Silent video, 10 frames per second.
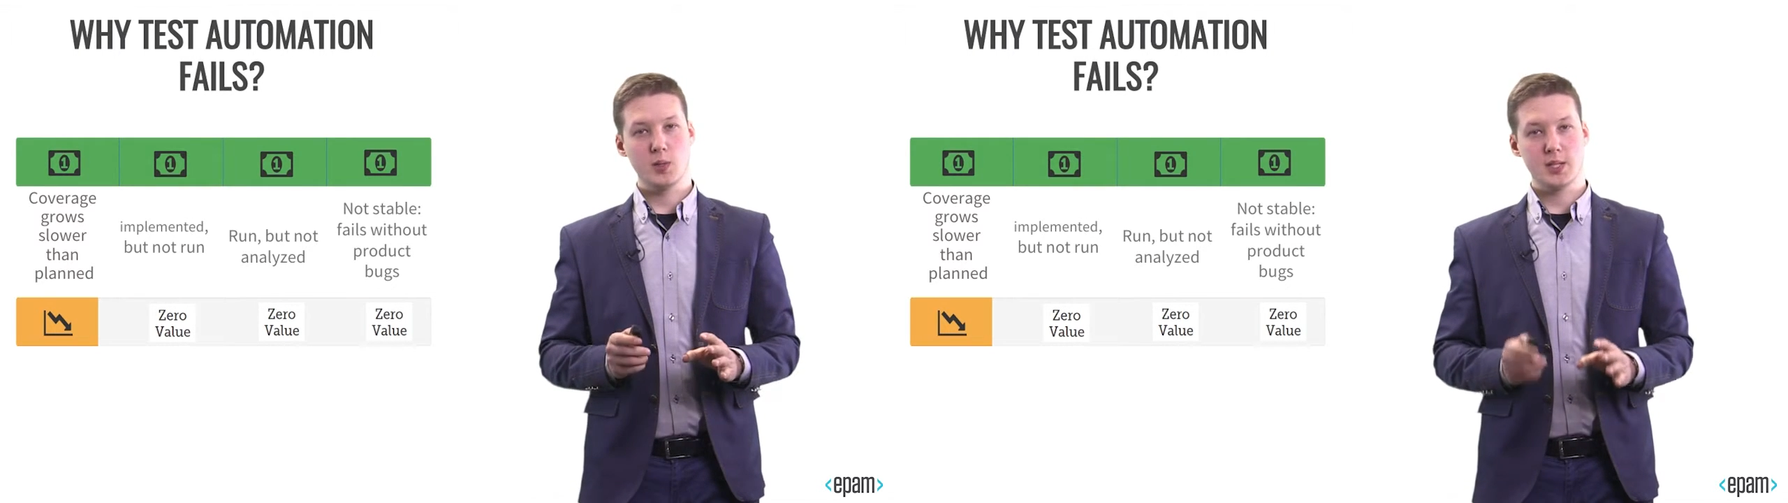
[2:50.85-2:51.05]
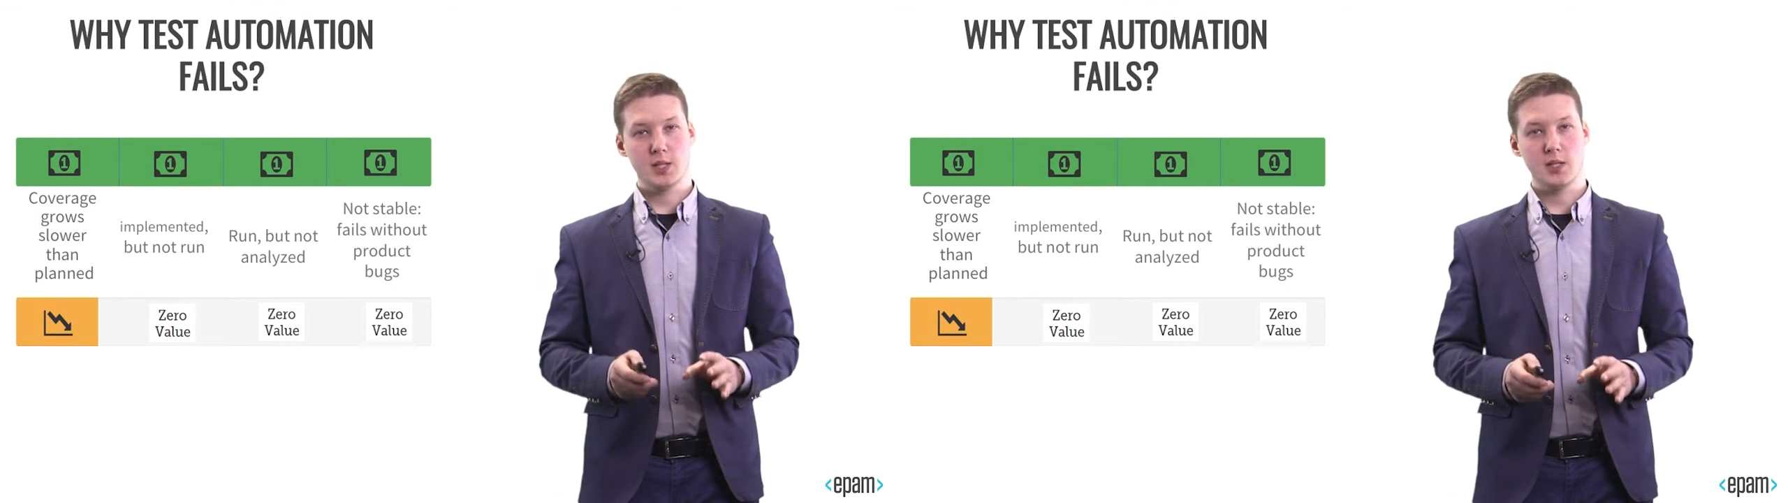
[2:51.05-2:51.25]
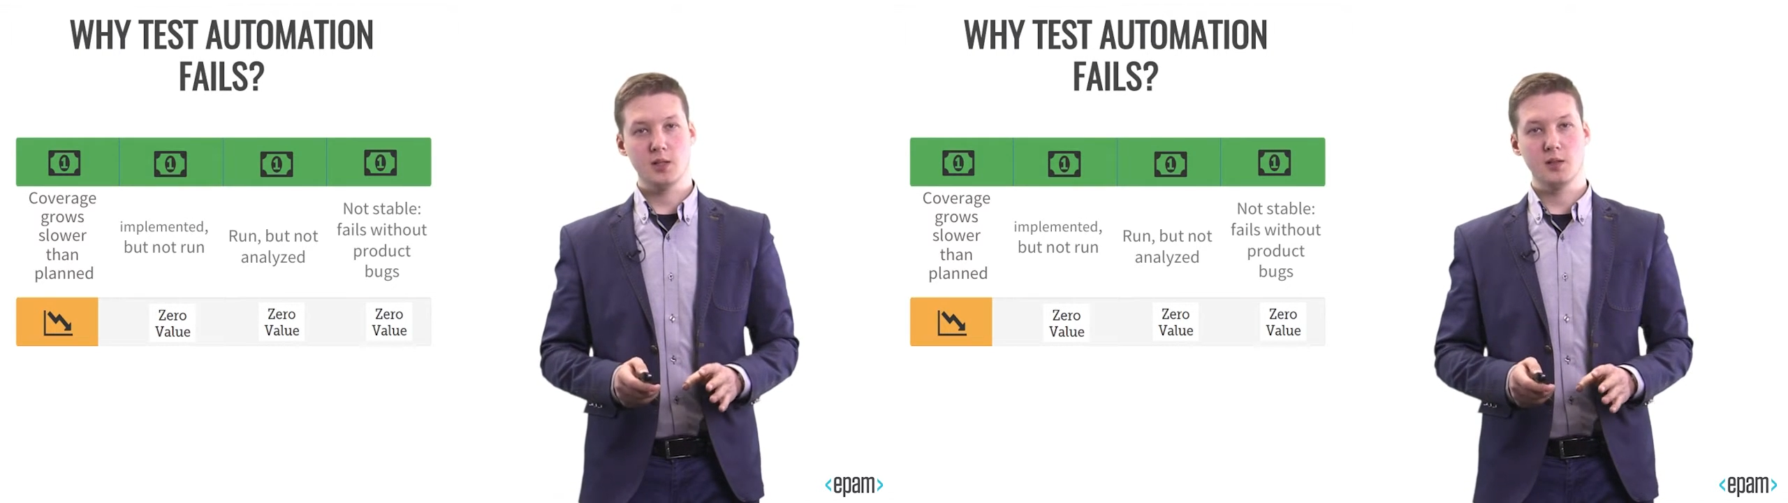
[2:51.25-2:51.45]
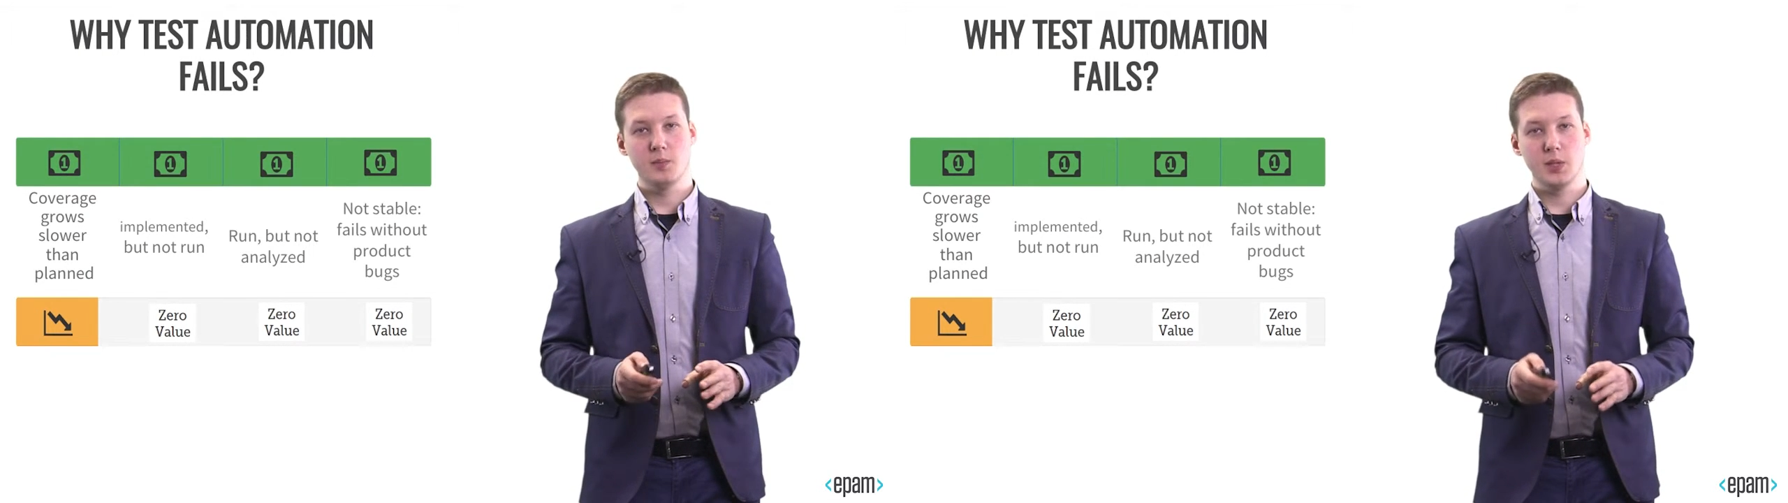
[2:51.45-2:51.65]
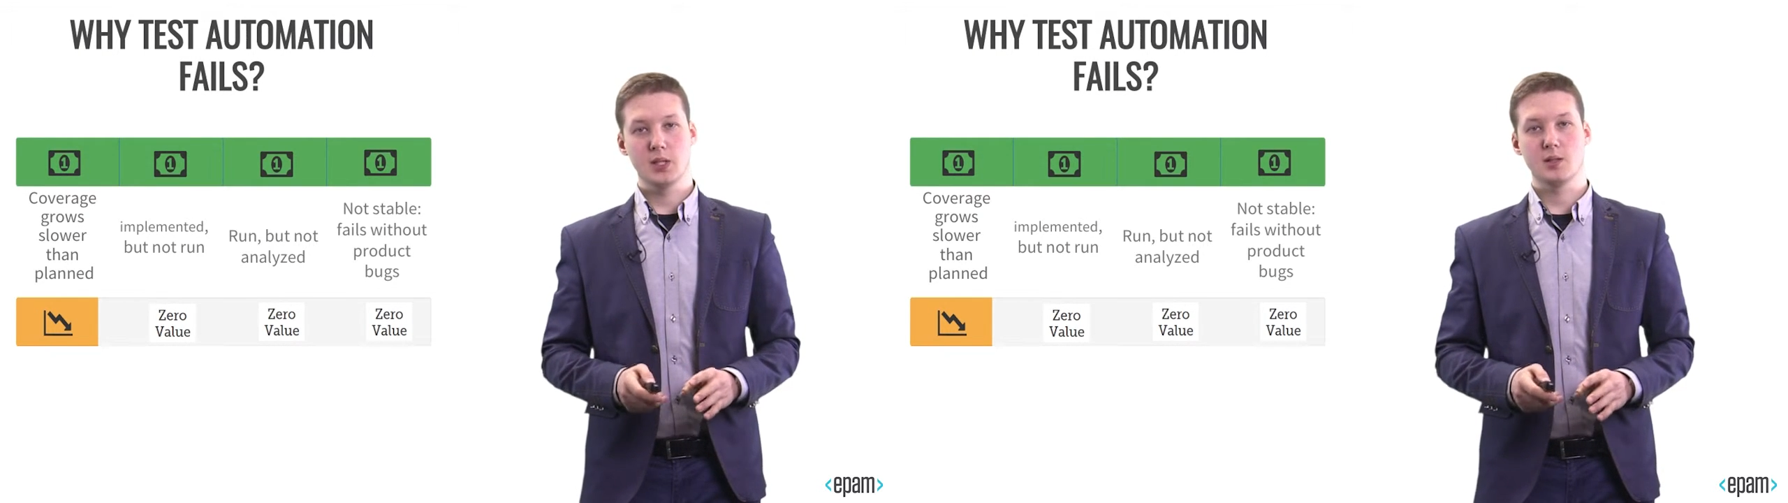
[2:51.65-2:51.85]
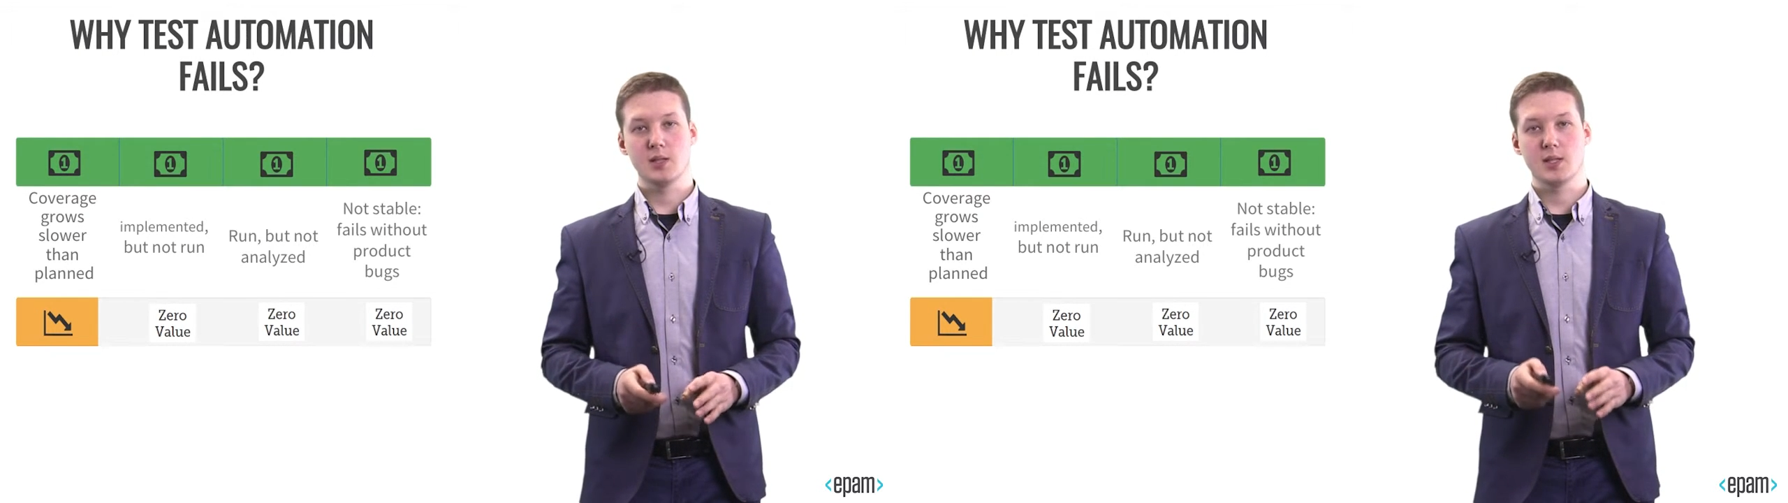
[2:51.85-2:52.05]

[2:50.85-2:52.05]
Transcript: we still meet